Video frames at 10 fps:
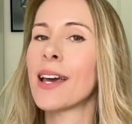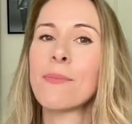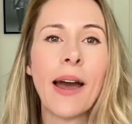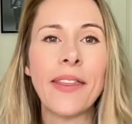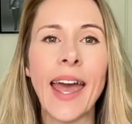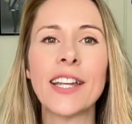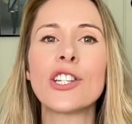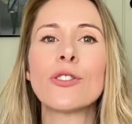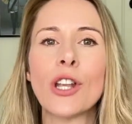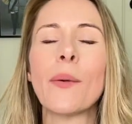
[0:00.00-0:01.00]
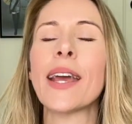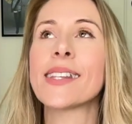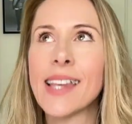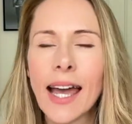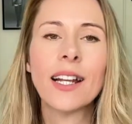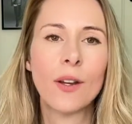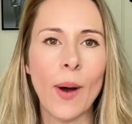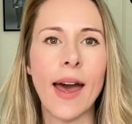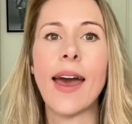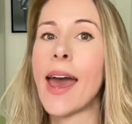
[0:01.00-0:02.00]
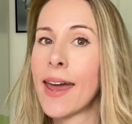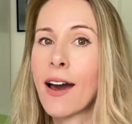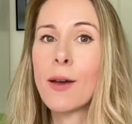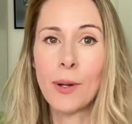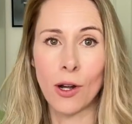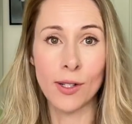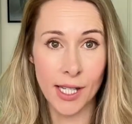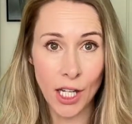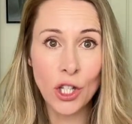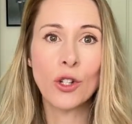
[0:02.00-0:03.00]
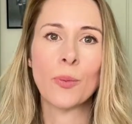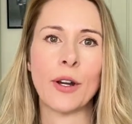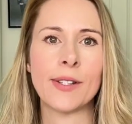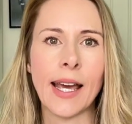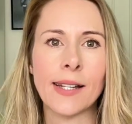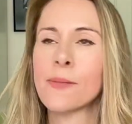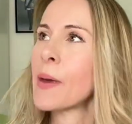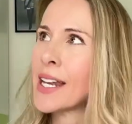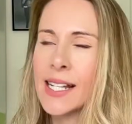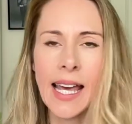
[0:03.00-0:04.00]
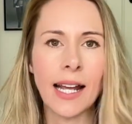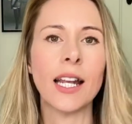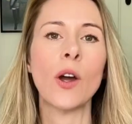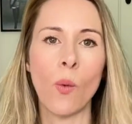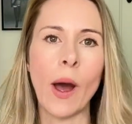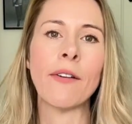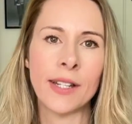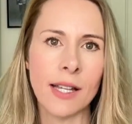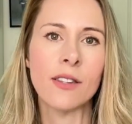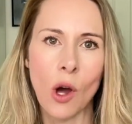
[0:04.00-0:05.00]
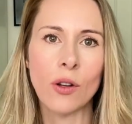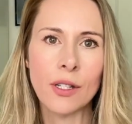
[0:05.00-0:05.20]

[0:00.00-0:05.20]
And by the end, you'll know exactly where AI belongs in your process and exactly where it does not.